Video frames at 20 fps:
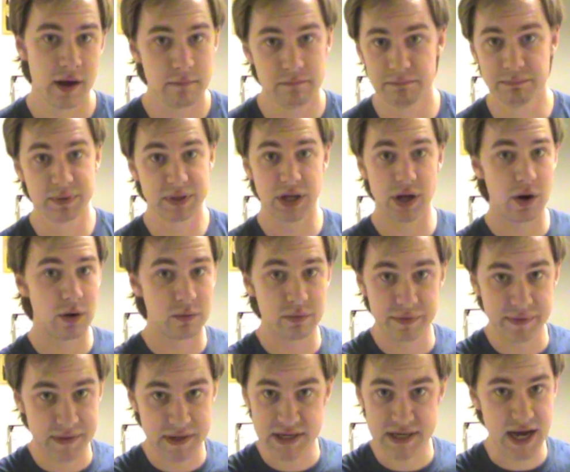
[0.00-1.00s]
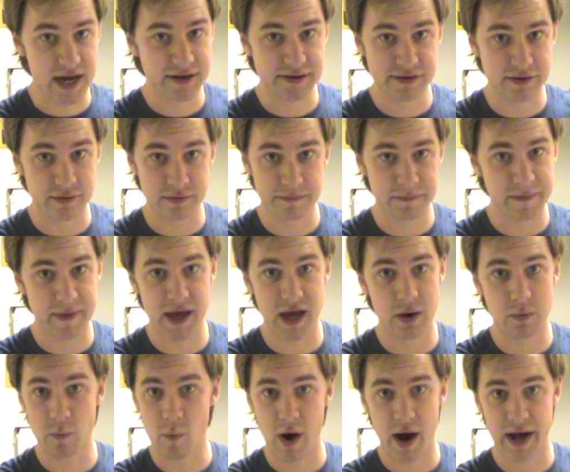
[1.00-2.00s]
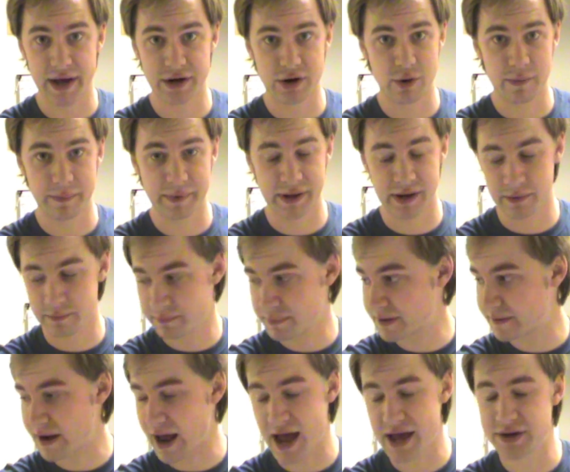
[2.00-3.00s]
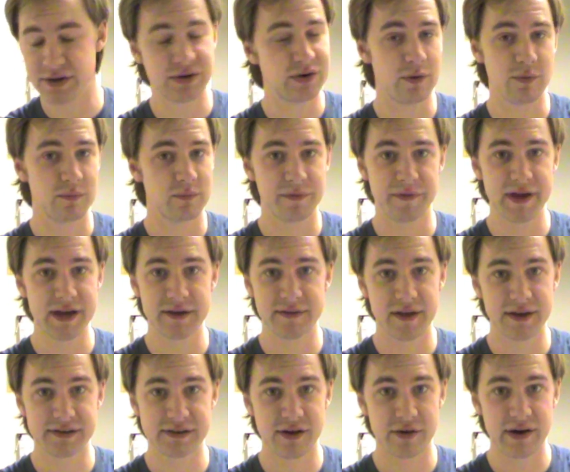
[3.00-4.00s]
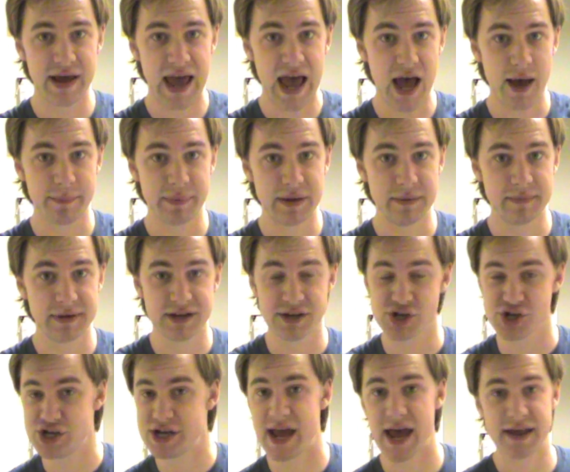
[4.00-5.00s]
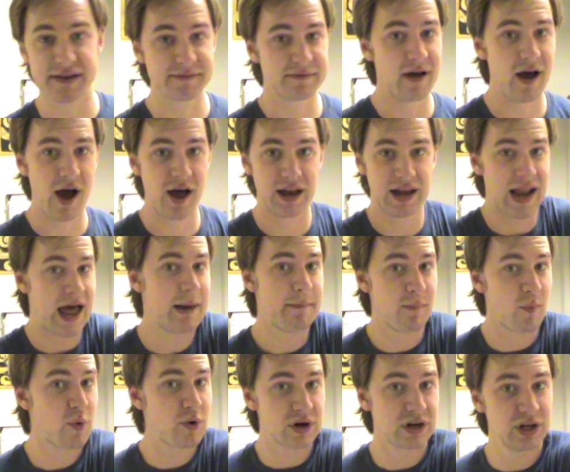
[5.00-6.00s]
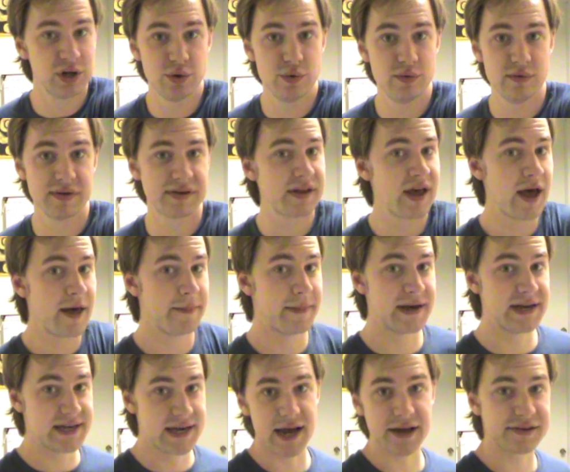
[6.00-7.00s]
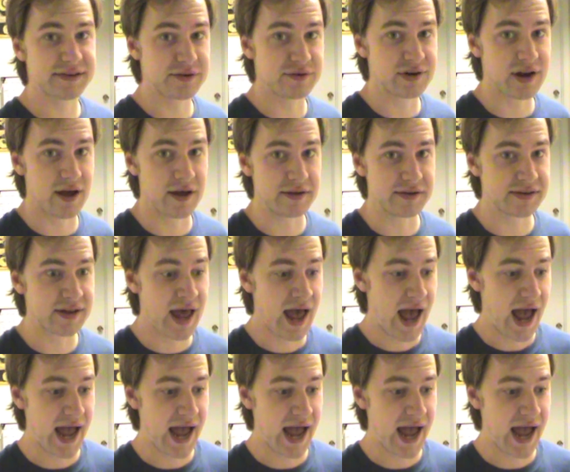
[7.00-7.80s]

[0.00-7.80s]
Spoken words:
blow the Dexter thing wide open, but I don't think that's gonna happen because she has a lot more to lose than Dexter does.